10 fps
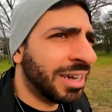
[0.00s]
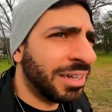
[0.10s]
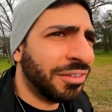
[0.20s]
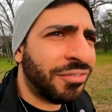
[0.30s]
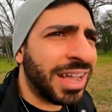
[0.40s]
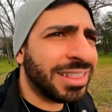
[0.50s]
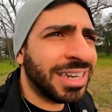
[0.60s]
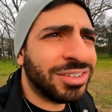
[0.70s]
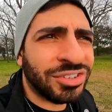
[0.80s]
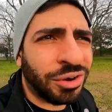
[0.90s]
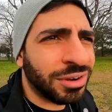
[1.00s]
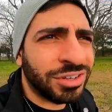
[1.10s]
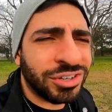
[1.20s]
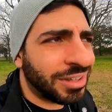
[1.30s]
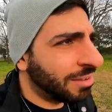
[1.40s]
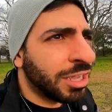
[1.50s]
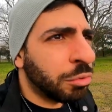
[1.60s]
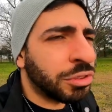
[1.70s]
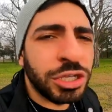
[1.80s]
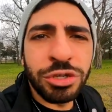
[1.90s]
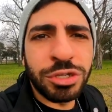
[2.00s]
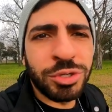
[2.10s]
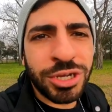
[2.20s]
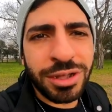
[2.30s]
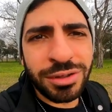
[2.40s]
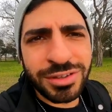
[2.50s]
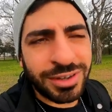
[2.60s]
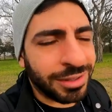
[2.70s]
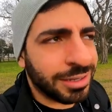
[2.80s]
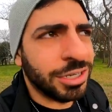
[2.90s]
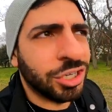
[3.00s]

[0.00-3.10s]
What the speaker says: The fact that he started just with a YouTube channel and selling